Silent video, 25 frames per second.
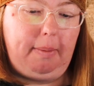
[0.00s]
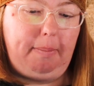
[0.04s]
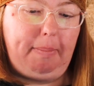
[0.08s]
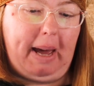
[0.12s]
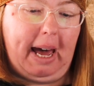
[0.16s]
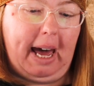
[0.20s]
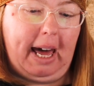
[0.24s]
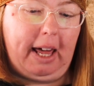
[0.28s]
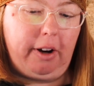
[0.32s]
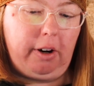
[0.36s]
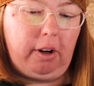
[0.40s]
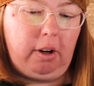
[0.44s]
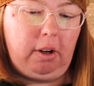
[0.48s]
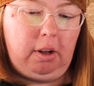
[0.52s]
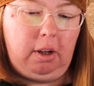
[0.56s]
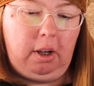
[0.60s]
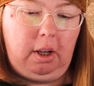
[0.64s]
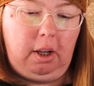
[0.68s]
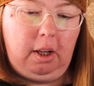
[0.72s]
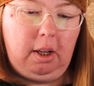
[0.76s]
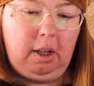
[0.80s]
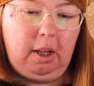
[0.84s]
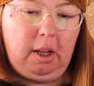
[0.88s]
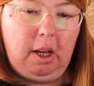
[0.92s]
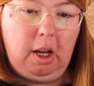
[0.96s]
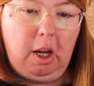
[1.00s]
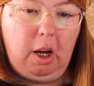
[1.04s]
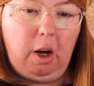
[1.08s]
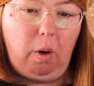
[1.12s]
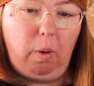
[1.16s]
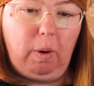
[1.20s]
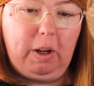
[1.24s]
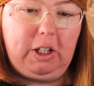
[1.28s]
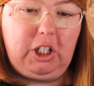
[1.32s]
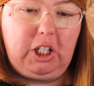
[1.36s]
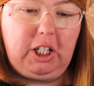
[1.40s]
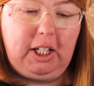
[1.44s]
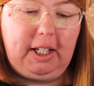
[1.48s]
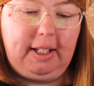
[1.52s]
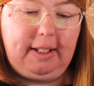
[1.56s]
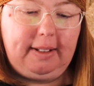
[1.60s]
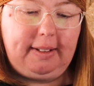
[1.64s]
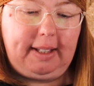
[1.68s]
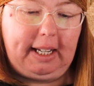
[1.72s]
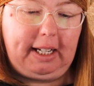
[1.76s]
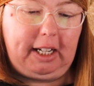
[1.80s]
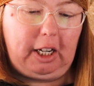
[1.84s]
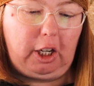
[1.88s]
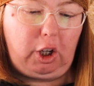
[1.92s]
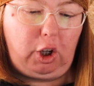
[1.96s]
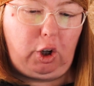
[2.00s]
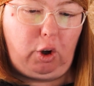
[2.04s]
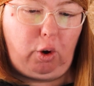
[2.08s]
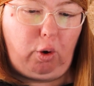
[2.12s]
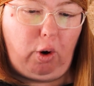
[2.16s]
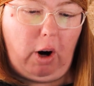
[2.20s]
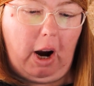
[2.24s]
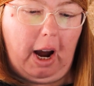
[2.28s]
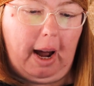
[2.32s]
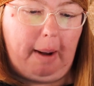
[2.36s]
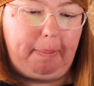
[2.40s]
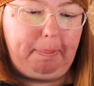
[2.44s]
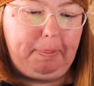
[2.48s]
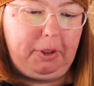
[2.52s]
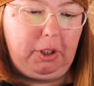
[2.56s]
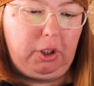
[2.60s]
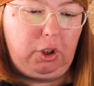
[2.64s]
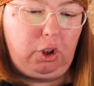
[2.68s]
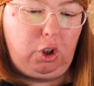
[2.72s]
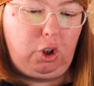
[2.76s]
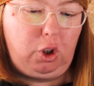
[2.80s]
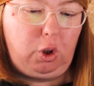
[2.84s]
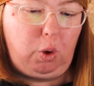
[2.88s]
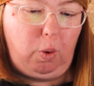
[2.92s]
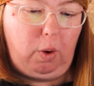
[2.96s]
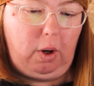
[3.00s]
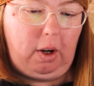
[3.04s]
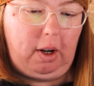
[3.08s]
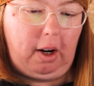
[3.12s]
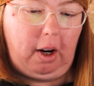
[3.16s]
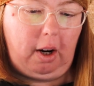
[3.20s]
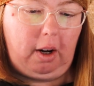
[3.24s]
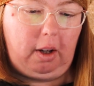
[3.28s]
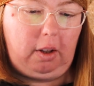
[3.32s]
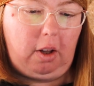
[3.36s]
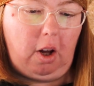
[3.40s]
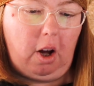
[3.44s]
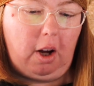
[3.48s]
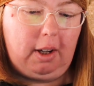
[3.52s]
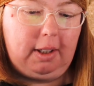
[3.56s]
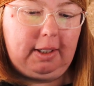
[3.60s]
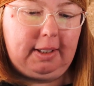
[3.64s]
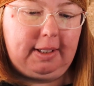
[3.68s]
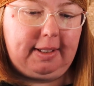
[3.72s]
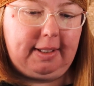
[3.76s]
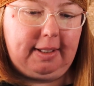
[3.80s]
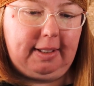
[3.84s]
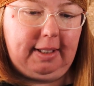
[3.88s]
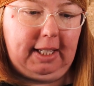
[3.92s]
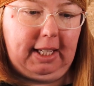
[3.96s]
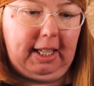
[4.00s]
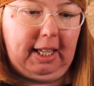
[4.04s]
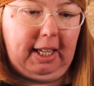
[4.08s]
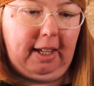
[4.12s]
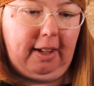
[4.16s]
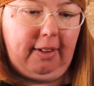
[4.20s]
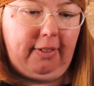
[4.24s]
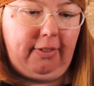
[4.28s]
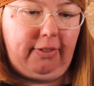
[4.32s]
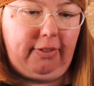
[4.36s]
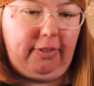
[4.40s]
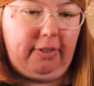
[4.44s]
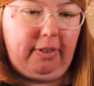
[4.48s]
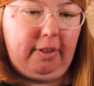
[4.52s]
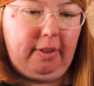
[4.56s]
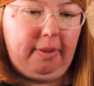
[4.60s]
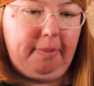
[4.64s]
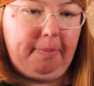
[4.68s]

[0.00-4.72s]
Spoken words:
pattern, which is like a cropped short or long sleeve